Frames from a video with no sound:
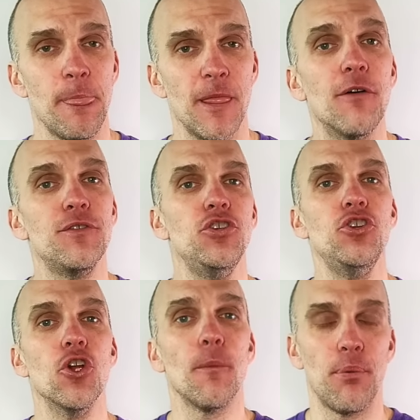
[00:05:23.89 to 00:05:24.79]
of
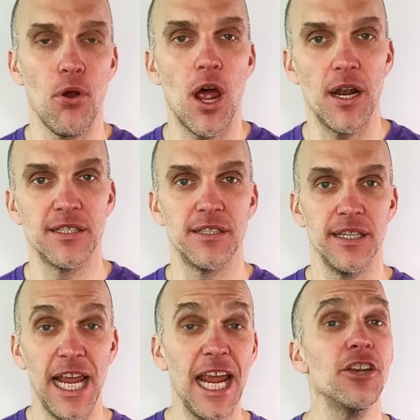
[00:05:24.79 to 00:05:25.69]
your product
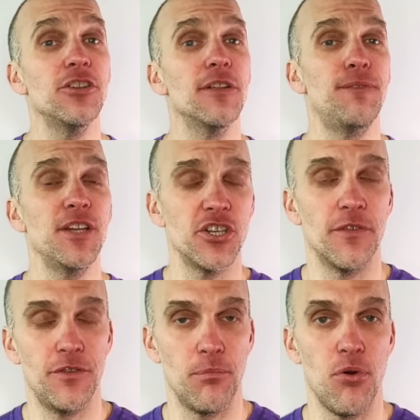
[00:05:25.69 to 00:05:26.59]
and the vision of
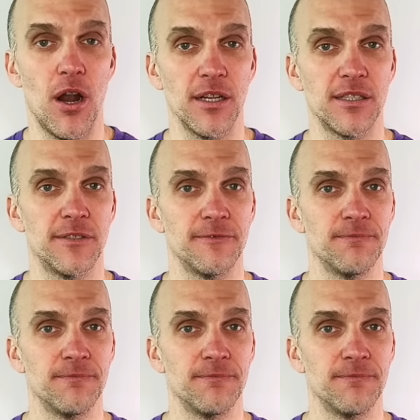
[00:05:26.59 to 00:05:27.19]
your product.